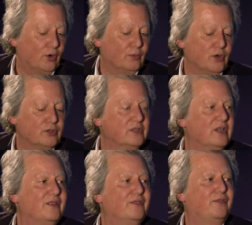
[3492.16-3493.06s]
almost
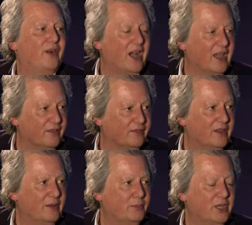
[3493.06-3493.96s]
5
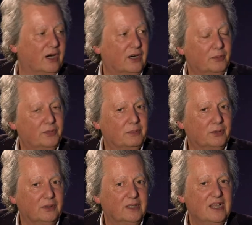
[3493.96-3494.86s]
PR
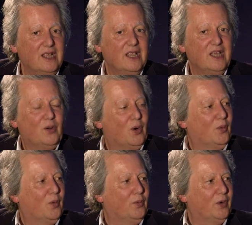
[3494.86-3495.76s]
people.
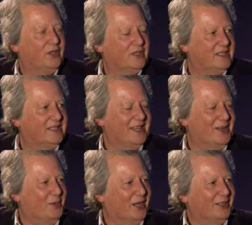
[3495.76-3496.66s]
What does it say
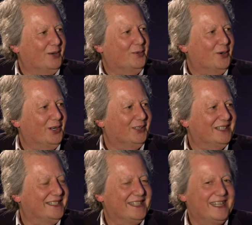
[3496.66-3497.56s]
about our world?
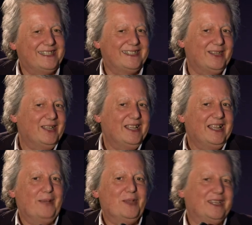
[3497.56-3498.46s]
I
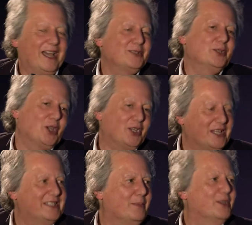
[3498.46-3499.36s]
mean, as a
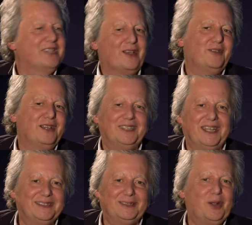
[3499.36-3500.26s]
journalist, I must say I find
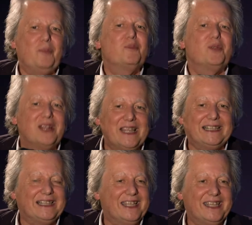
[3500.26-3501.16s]
that
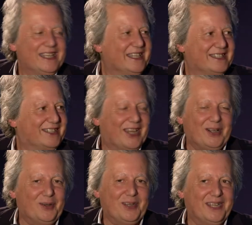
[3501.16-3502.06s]
completely
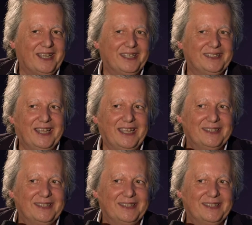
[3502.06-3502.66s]
scary and